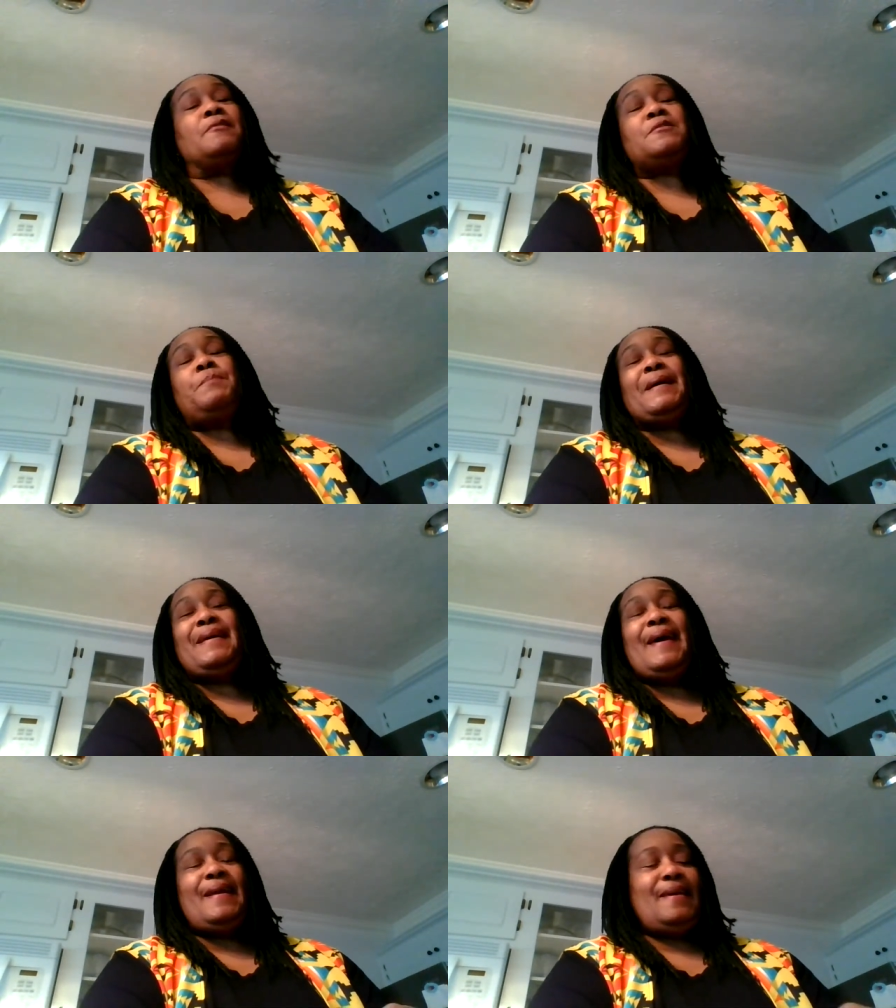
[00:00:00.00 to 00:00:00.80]

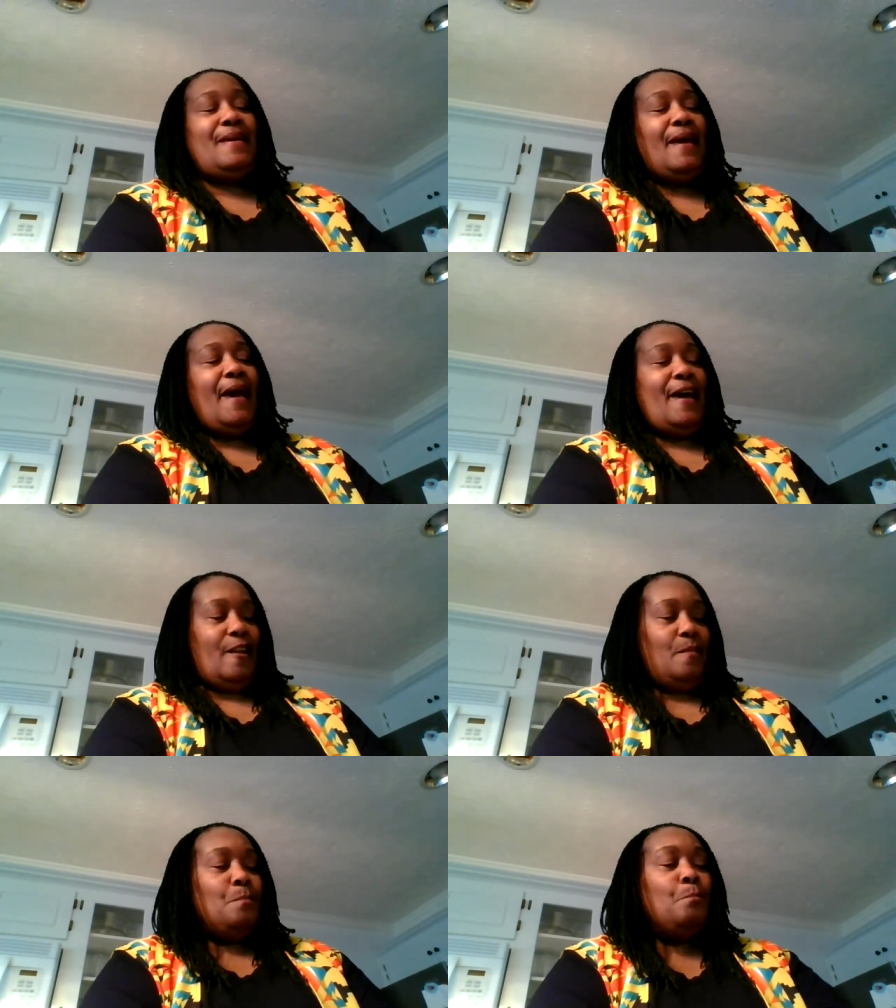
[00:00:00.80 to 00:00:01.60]
spaghetti
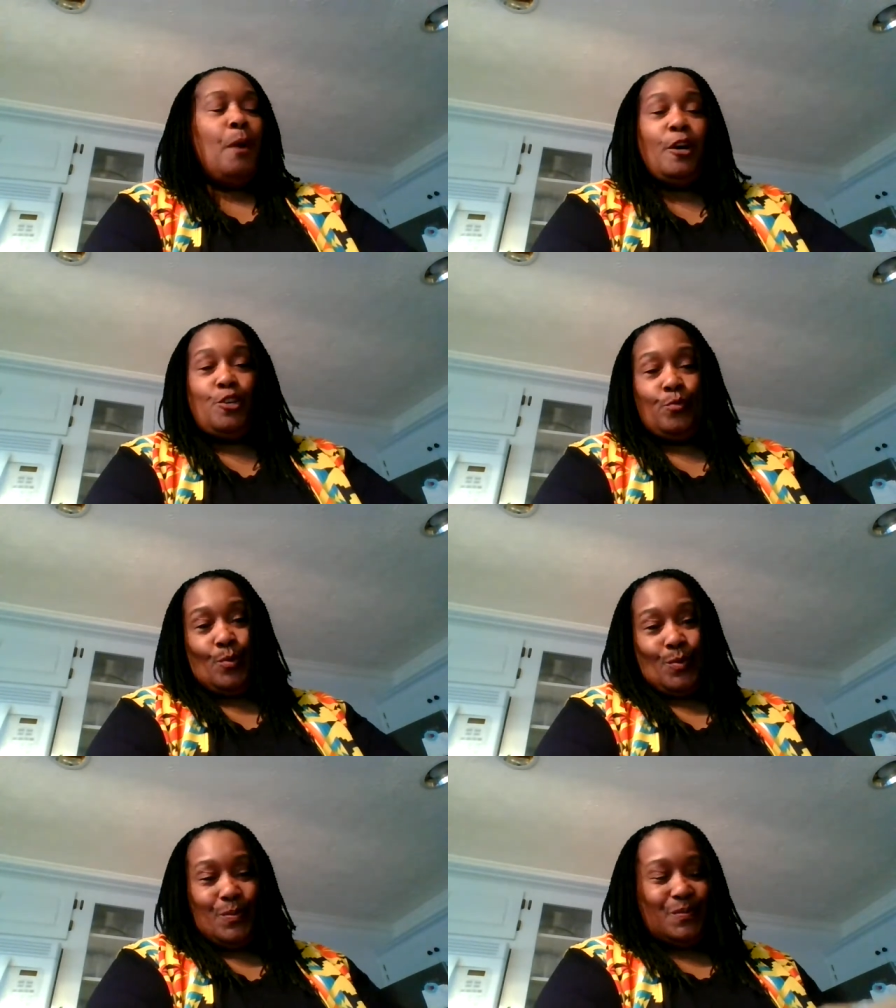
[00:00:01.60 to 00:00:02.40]
and
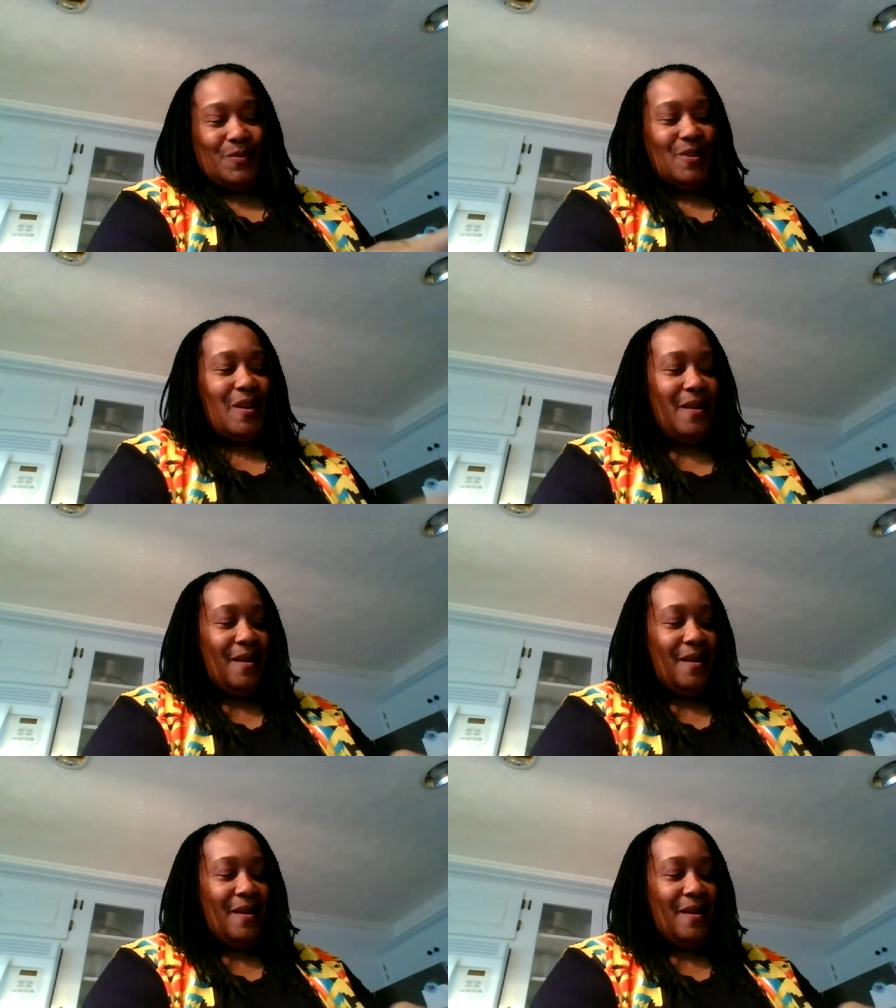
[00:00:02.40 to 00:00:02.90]
mushrooms.